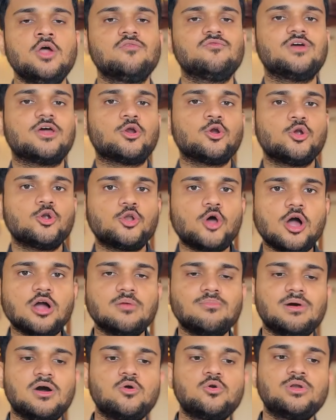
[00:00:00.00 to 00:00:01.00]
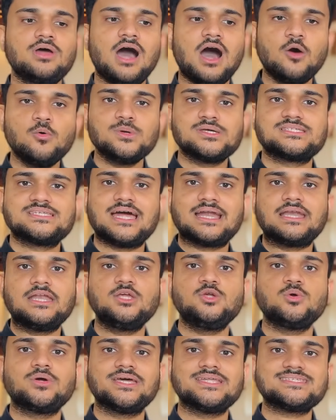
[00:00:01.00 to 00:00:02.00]
We are going to talk about how exactly
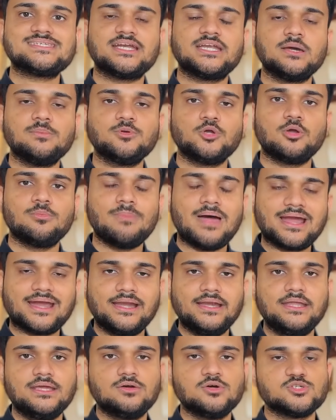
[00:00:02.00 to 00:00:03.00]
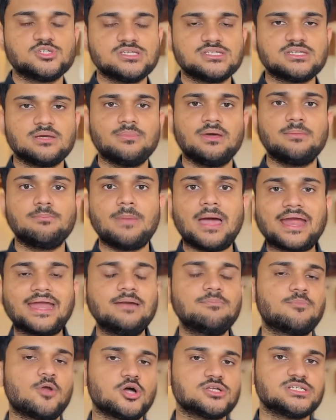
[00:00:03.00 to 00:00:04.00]
you can set up your backend ecosystem and
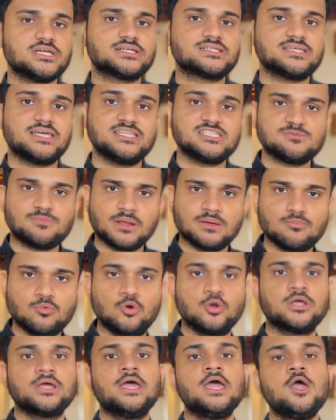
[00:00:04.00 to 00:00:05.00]
backend projects in Spring Boot.